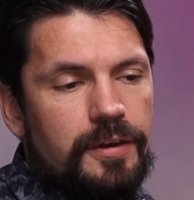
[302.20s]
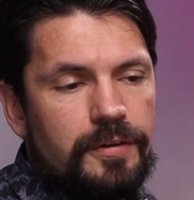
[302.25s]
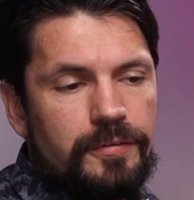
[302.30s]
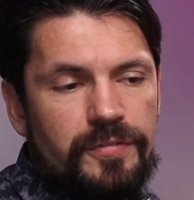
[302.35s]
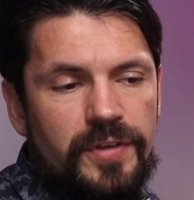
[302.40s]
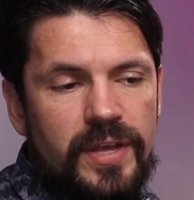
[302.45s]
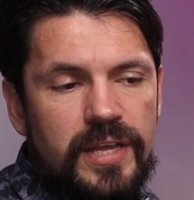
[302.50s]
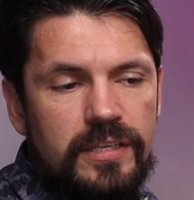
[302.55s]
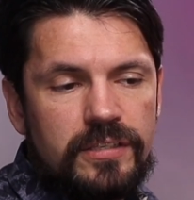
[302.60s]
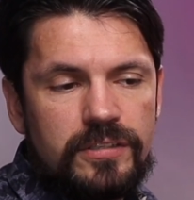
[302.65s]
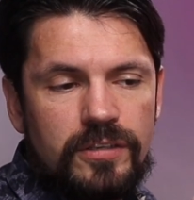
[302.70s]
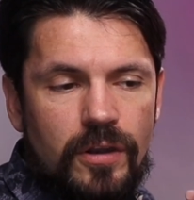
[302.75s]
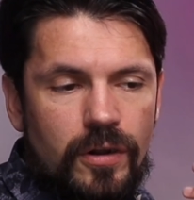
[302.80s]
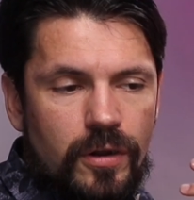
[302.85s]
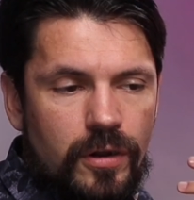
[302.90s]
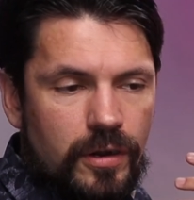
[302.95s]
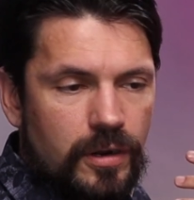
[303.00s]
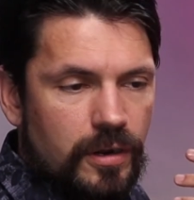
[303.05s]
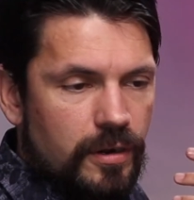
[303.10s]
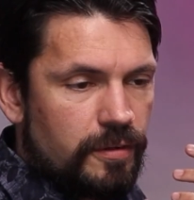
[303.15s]
Other things
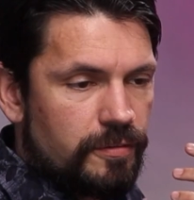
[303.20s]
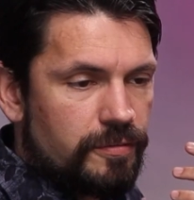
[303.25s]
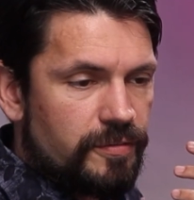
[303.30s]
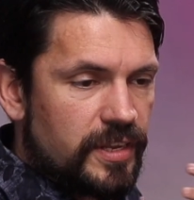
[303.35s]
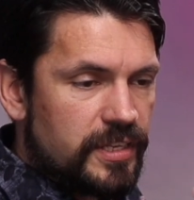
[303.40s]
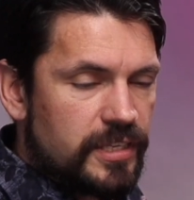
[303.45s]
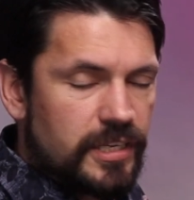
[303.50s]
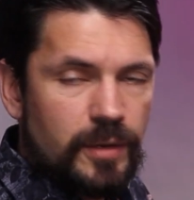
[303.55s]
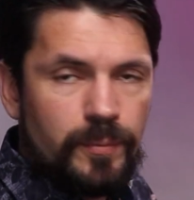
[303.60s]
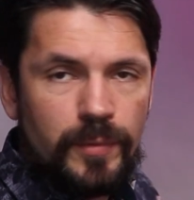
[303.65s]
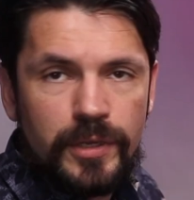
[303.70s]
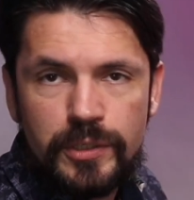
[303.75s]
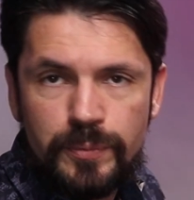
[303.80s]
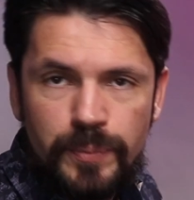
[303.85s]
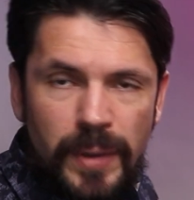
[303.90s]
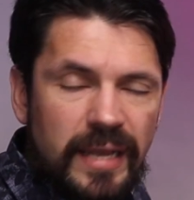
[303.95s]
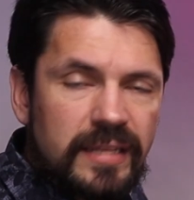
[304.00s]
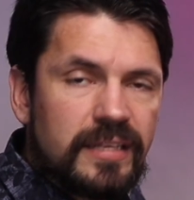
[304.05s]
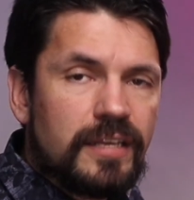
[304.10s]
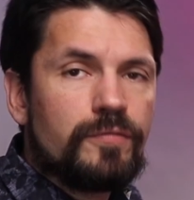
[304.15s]
are things that I'm
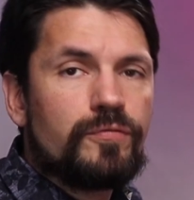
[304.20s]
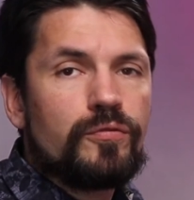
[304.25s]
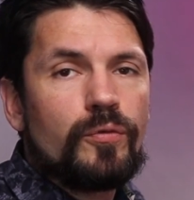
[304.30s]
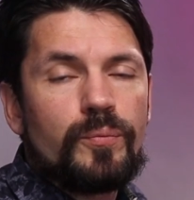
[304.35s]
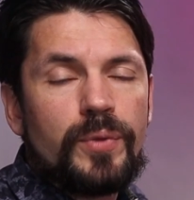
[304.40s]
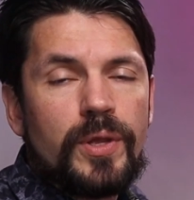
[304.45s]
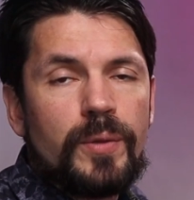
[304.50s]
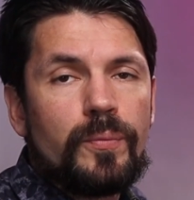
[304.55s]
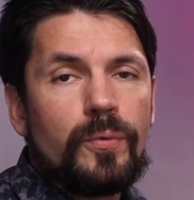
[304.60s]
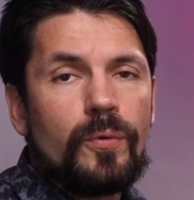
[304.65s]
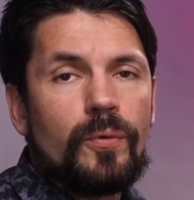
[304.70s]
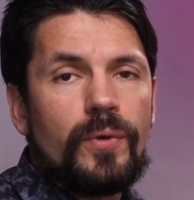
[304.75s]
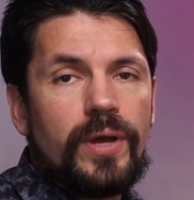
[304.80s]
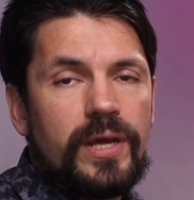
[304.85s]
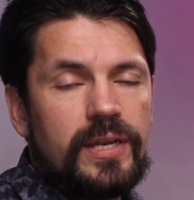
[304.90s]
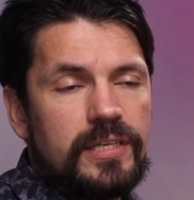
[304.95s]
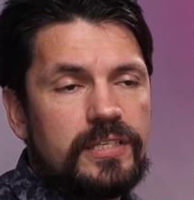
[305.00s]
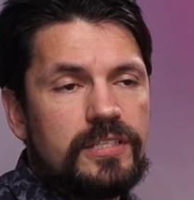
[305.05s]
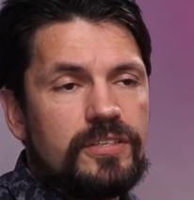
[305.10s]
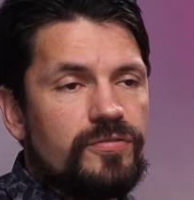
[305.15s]
expecting from people,
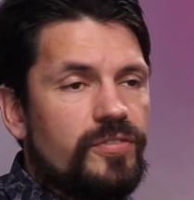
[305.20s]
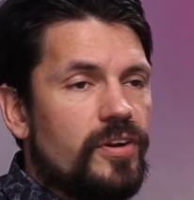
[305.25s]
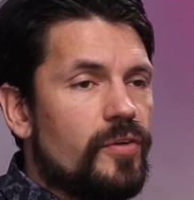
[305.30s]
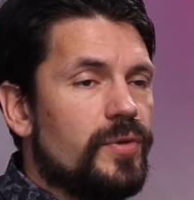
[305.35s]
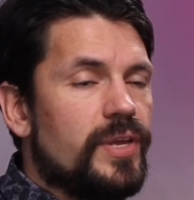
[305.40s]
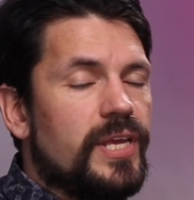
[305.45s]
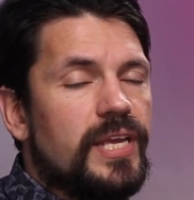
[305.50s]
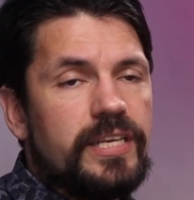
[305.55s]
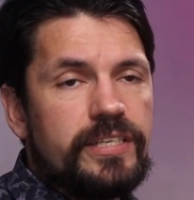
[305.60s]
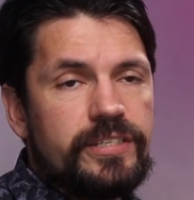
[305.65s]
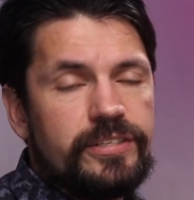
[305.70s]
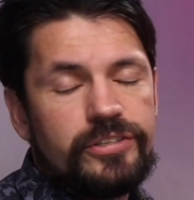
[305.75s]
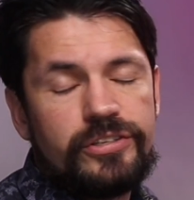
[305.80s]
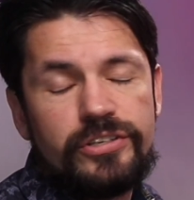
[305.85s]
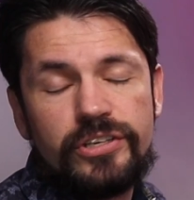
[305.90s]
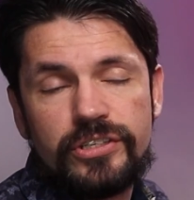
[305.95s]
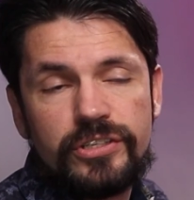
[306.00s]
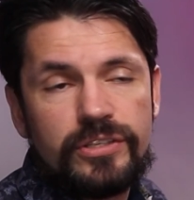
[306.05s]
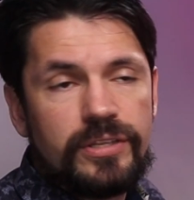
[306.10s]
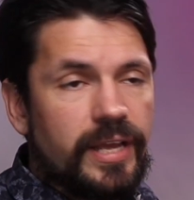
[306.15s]
and it's very easy to
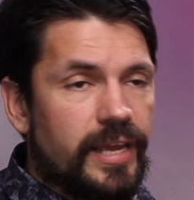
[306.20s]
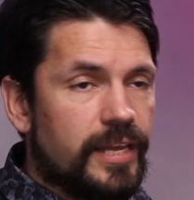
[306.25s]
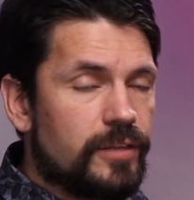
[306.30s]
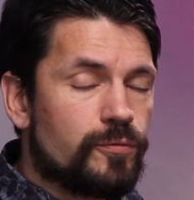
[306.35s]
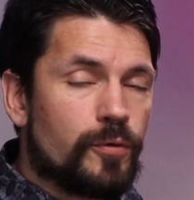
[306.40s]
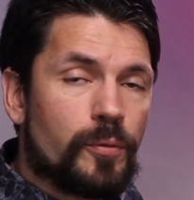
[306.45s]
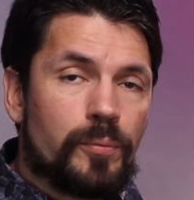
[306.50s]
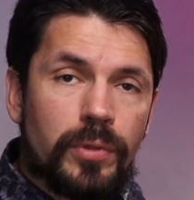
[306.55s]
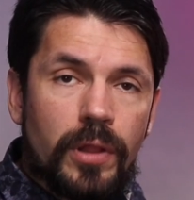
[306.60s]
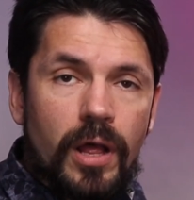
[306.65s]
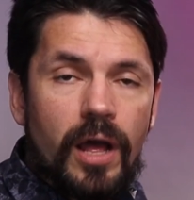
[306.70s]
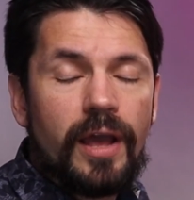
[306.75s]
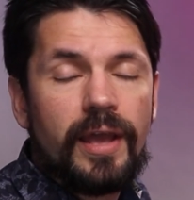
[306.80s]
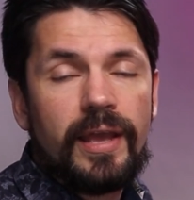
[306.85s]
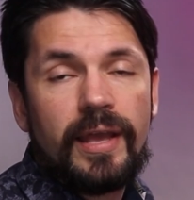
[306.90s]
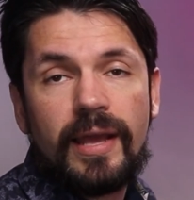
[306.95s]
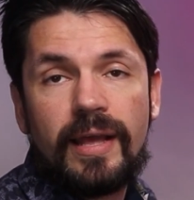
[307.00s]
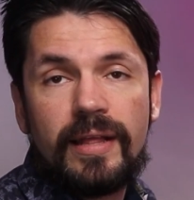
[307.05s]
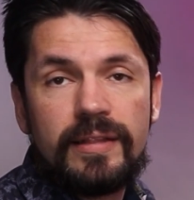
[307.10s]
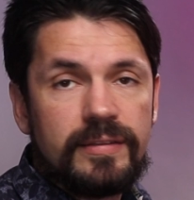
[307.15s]
just hit reply
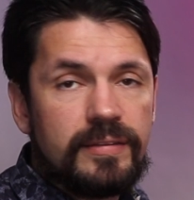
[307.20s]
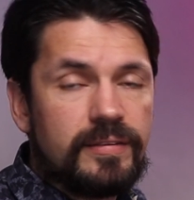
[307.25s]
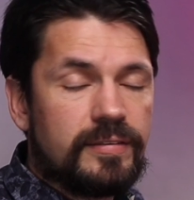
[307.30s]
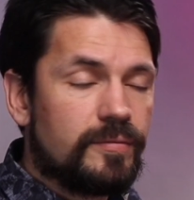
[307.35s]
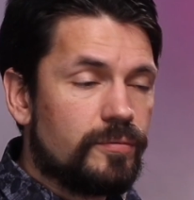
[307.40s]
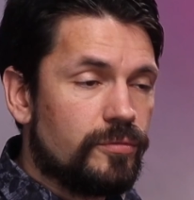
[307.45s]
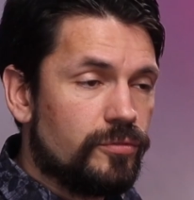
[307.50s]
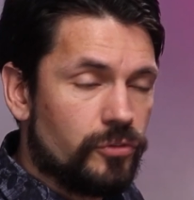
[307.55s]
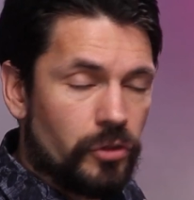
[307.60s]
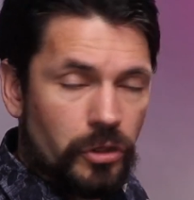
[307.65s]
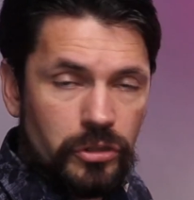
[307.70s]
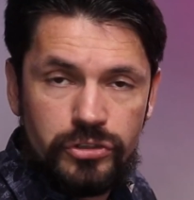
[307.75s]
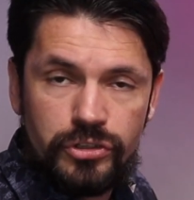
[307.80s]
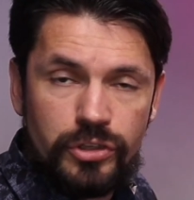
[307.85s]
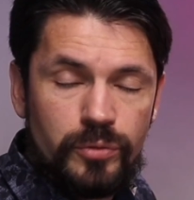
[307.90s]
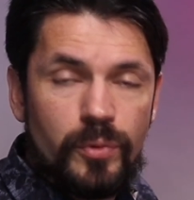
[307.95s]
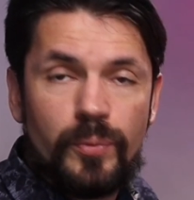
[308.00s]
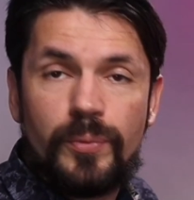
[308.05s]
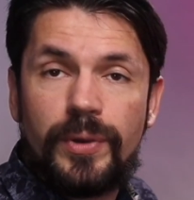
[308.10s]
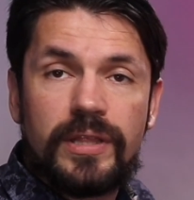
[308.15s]
and nudge
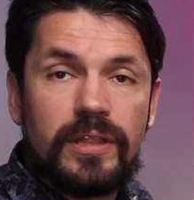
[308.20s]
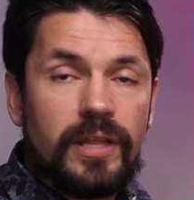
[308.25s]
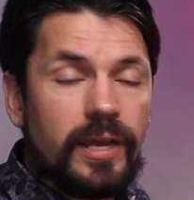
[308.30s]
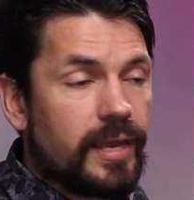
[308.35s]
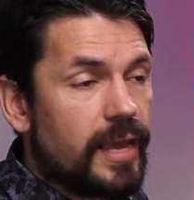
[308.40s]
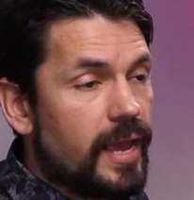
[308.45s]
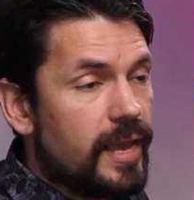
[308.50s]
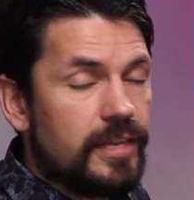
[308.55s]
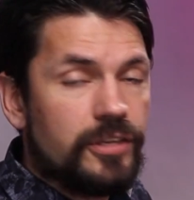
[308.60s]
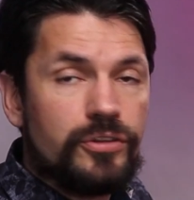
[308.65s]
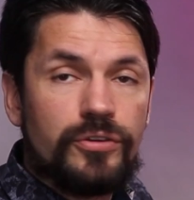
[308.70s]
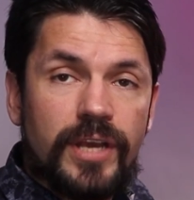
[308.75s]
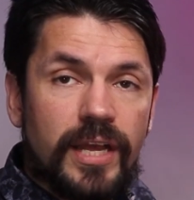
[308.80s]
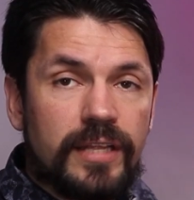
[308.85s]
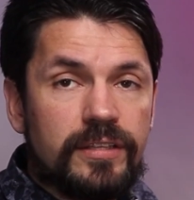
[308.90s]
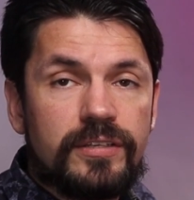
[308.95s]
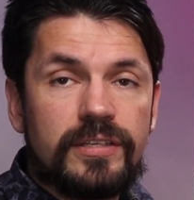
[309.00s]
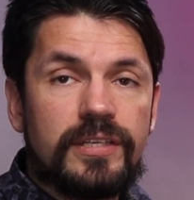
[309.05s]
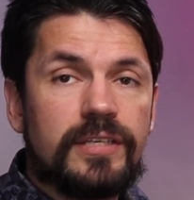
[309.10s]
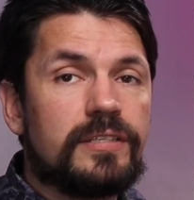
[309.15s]
them a bit, like, hey, did you
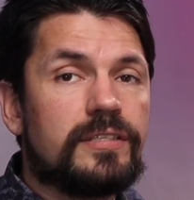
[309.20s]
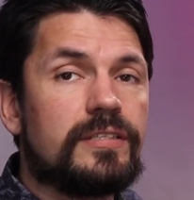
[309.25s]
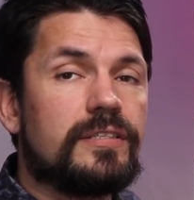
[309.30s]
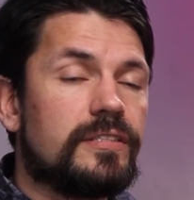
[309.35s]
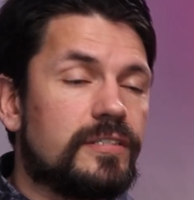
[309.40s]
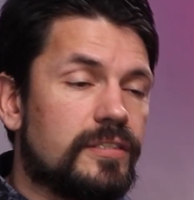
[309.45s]
get to this?